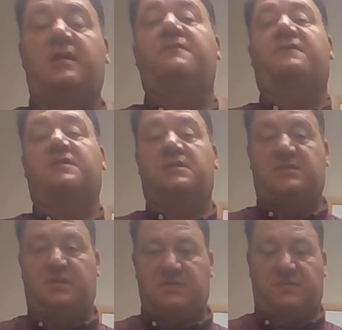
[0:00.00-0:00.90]
An inefficient
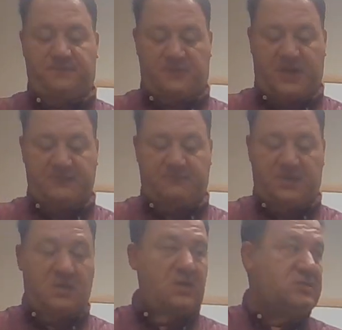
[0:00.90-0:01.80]
system, right?
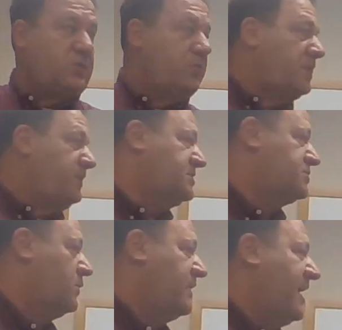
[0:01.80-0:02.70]
So we want to be
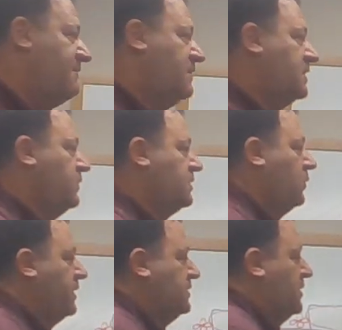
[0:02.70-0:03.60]
sure we have liquid
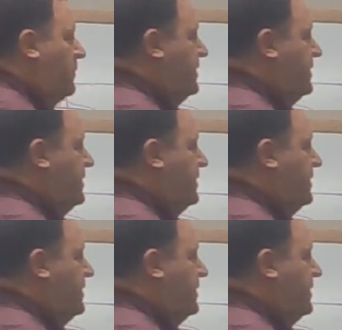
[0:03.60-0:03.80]
going to